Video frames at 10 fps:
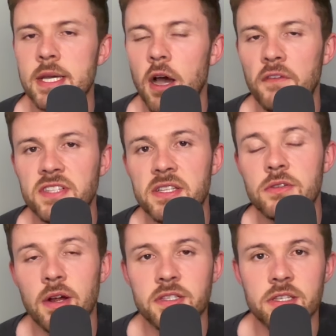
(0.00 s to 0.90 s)
Obviously,
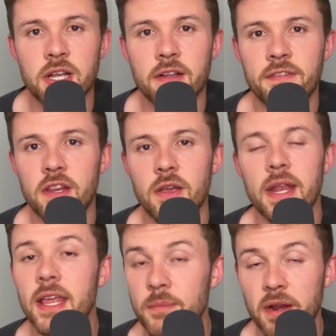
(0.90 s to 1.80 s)
subscribe to the channel if you're new and
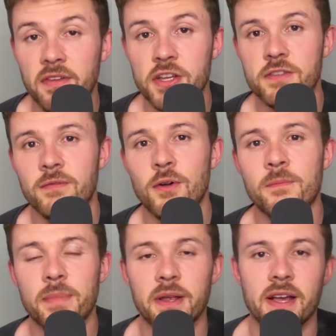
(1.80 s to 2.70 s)
hit the bell notification for more.
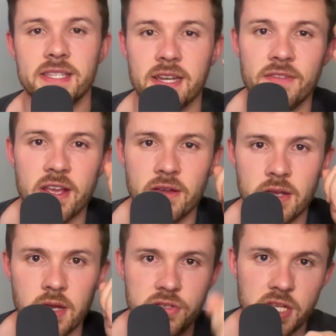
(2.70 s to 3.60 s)
But anyway, guys, then the video.
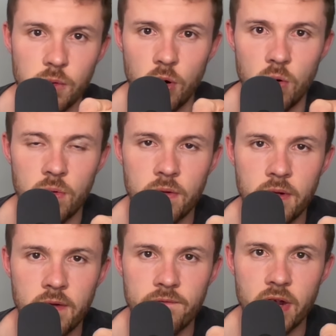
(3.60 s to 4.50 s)
I'll see you all
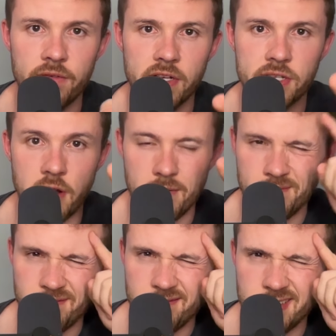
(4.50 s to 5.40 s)
very, very soon.
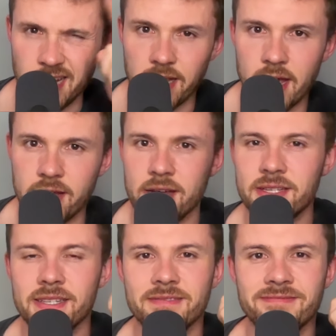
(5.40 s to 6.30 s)
Take care, guys.